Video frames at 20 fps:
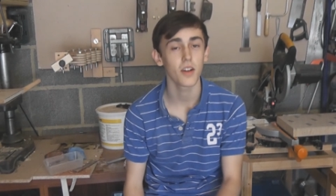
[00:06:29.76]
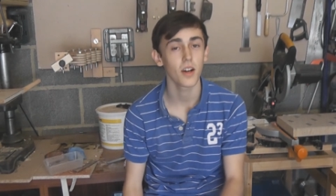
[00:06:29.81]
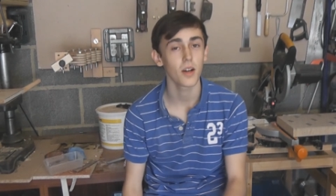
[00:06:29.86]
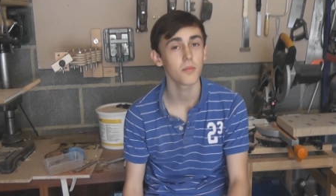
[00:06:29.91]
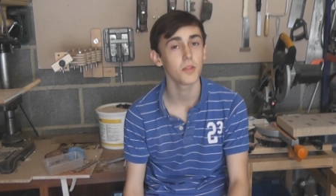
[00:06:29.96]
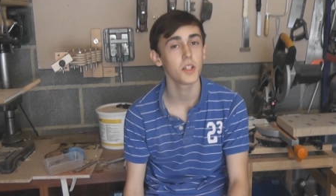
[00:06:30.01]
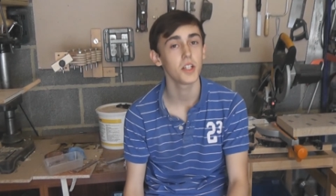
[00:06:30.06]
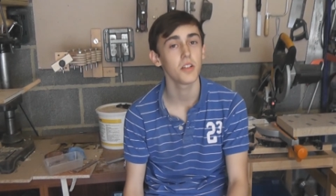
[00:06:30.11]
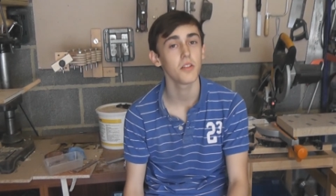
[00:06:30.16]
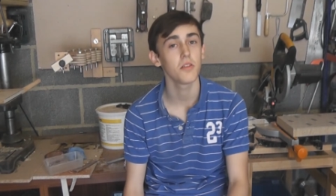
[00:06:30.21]

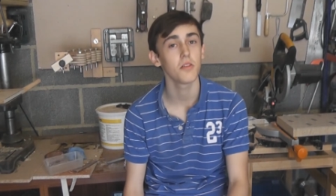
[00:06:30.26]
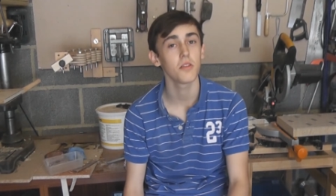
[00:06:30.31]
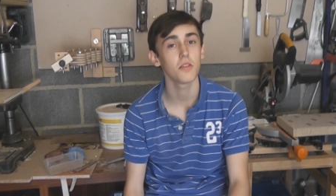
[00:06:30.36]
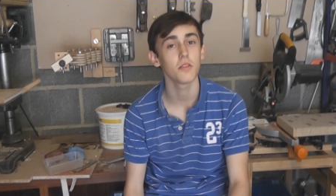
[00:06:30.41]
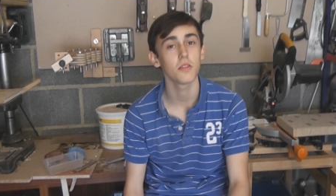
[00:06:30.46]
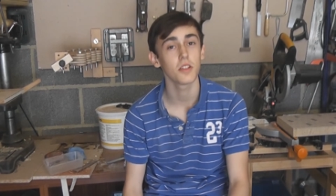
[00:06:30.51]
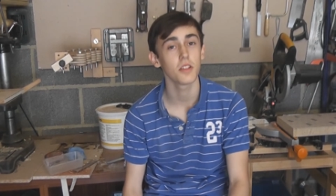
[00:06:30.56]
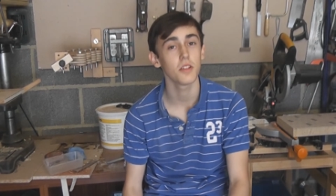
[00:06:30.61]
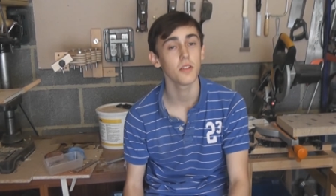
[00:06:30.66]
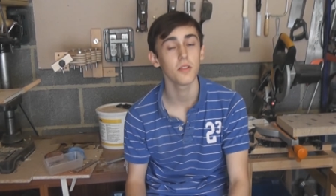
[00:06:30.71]
I'm sure
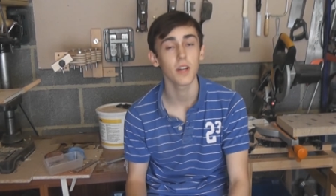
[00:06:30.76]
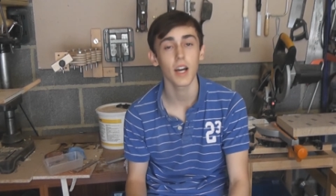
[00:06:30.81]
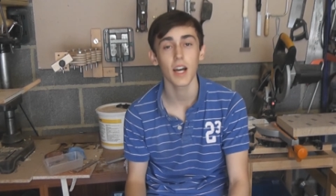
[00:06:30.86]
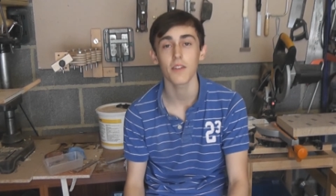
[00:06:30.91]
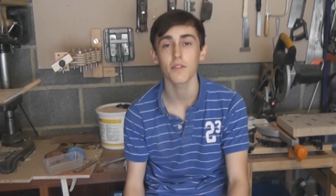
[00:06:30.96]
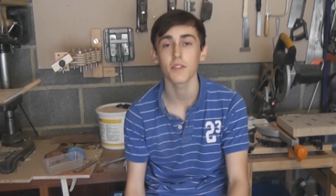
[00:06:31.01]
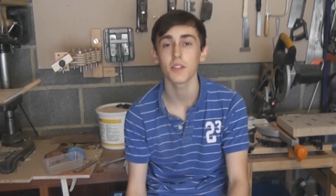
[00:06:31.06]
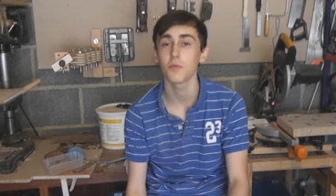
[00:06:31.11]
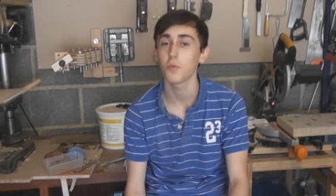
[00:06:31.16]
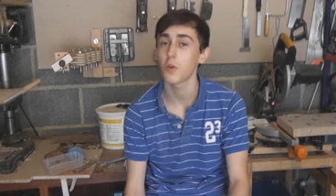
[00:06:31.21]
all you
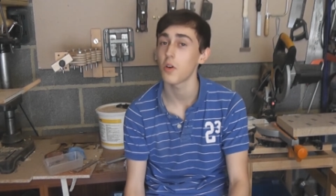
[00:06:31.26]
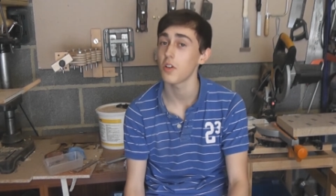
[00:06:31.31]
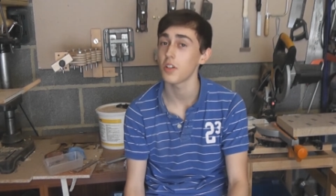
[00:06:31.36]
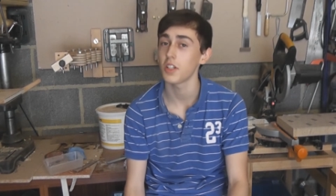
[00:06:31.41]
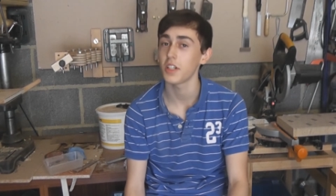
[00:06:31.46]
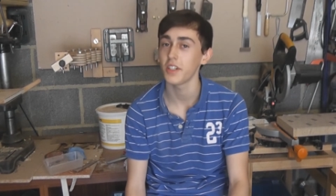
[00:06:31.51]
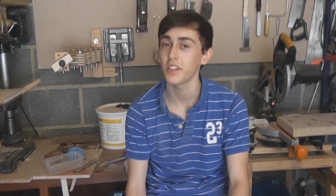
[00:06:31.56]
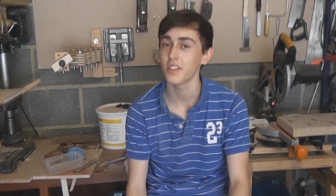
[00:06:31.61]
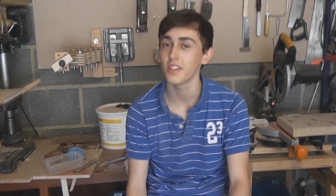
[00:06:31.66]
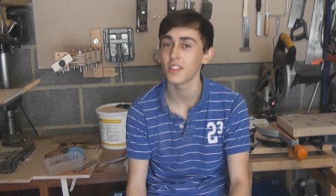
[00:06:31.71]
avid
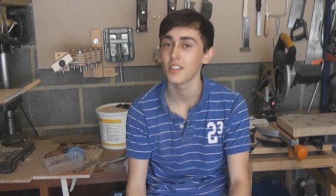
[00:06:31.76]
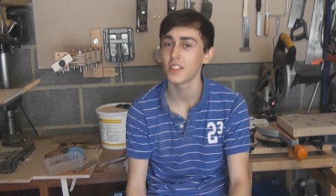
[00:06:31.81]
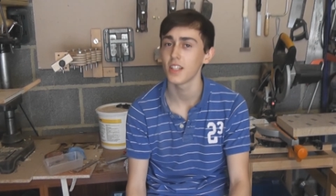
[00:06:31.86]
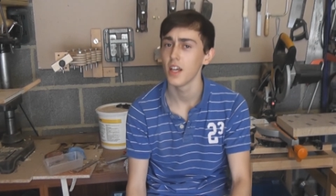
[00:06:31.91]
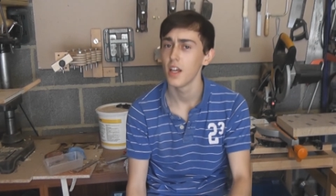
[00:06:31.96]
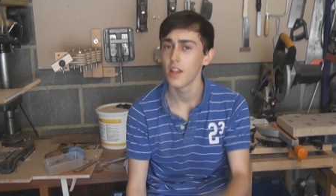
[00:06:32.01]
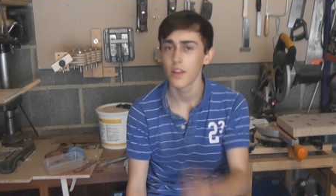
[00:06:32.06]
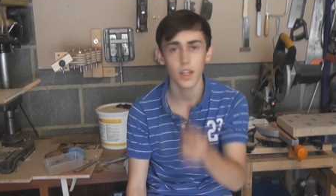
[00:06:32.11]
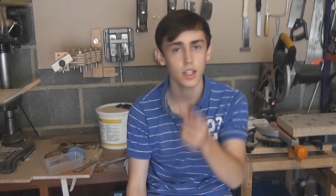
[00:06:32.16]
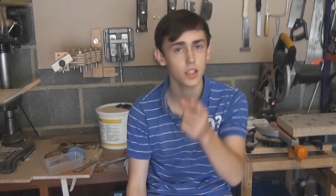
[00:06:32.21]
watchers,
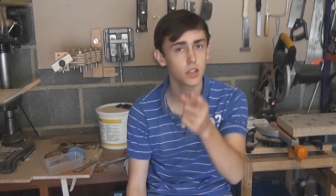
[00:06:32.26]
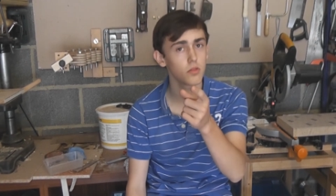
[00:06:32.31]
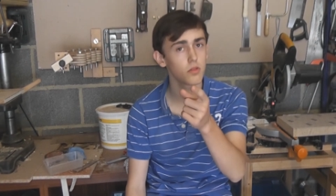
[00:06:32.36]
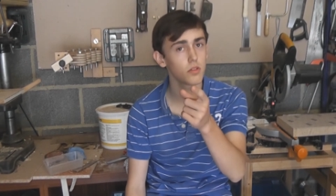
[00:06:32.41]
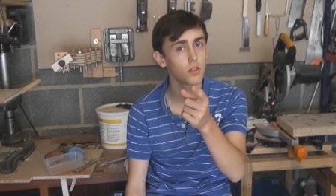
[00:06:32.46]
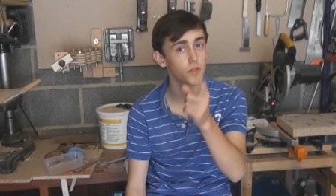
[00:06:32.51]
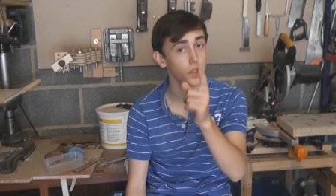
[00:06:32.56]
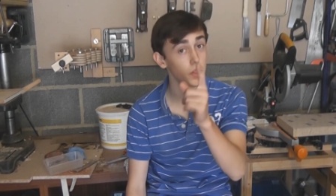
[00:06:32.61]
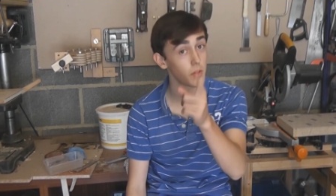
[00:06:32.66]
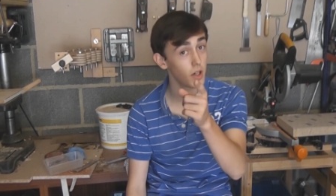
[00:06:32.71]
that's
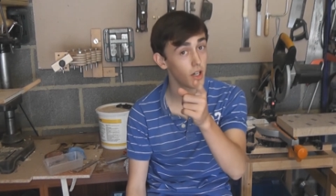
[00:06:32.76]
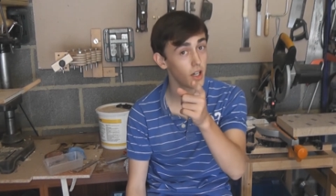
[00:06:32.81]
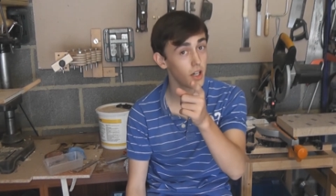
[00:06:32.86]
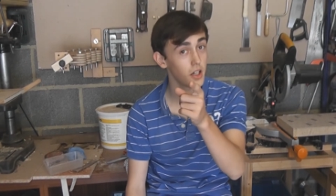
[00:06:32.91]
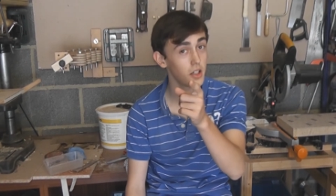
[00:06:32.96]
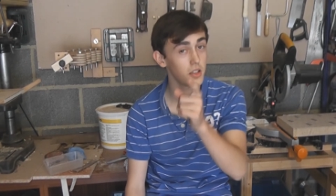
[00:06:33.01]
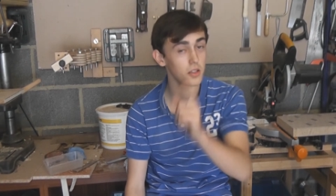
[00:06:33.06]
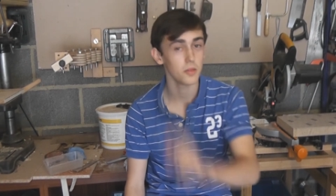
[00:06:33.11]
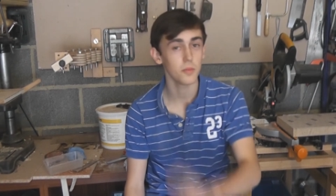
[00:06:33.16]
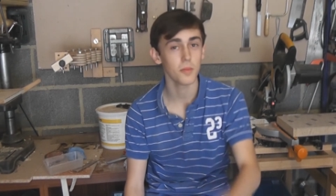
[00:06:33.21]
all of you I
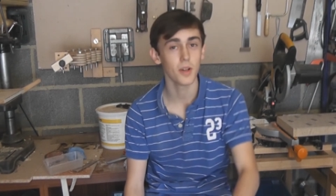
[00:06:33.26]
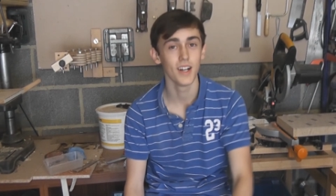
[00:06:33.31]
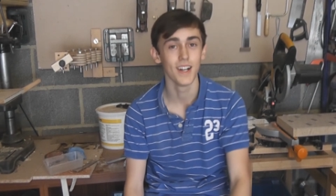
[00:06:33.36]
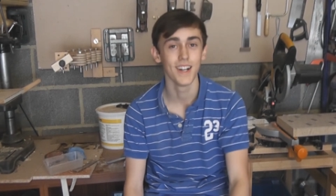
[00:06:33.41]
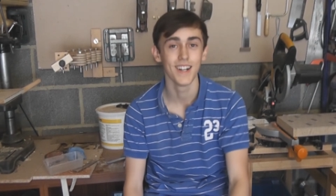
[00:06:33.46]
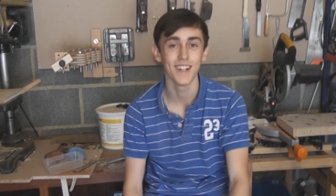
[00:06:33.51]
hope,